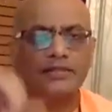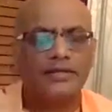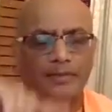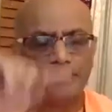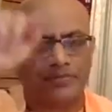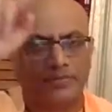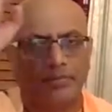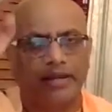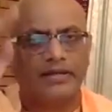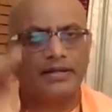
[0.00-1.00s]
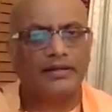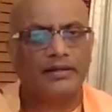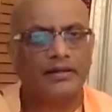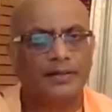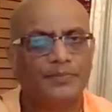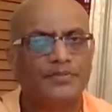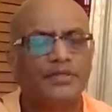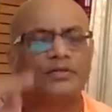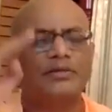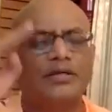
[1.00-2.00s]
erupts, the mind again erupts
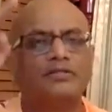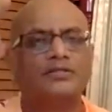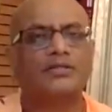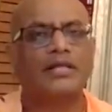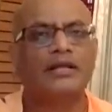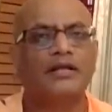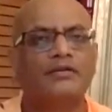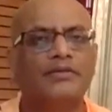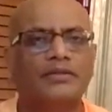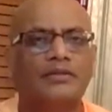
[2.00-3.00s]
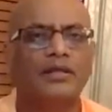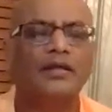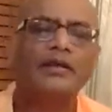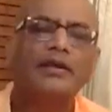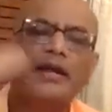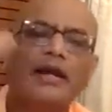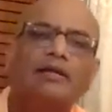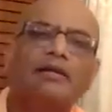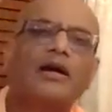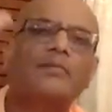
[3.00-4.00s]
into that single vritti and
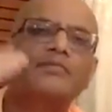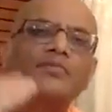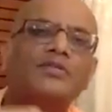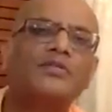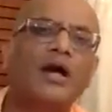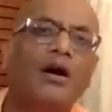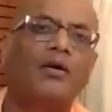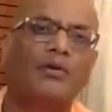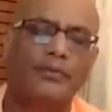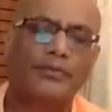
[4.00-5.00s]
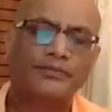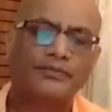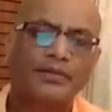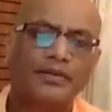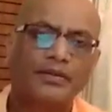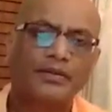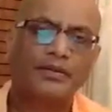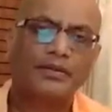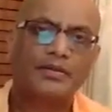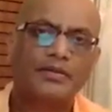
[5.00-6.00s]
it comes down.
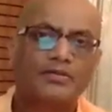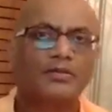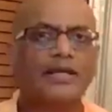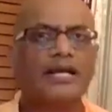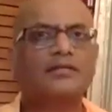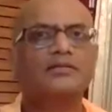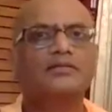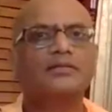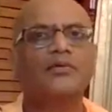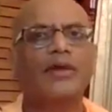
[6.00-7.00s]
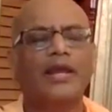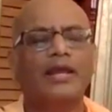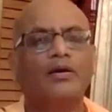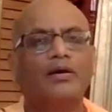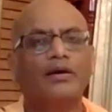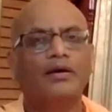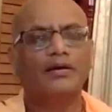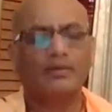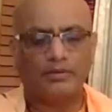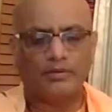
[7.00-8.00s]
So that's the way
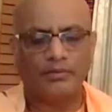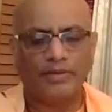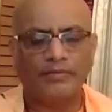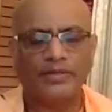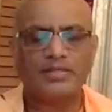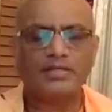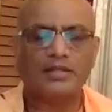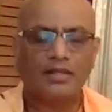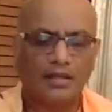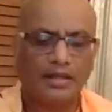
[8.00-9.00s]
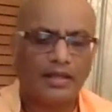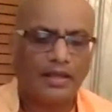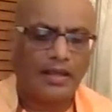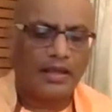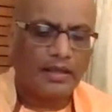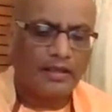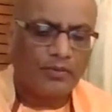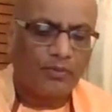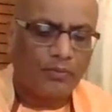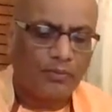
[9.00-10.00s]
by which a
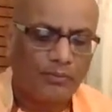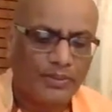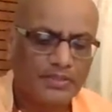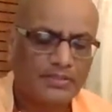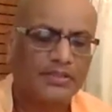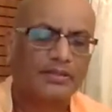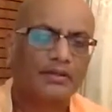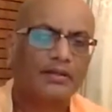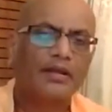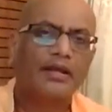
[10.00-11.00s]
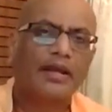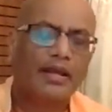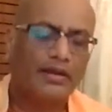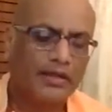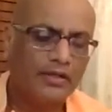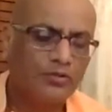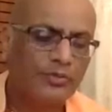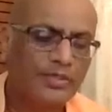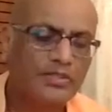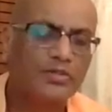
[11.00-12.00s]
person, an
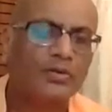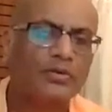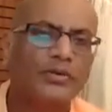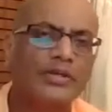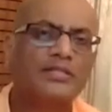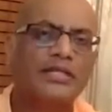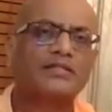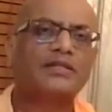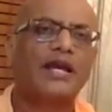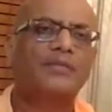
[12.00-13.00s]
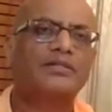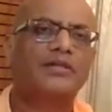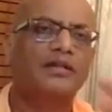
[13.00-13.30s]
illumined soul who is established in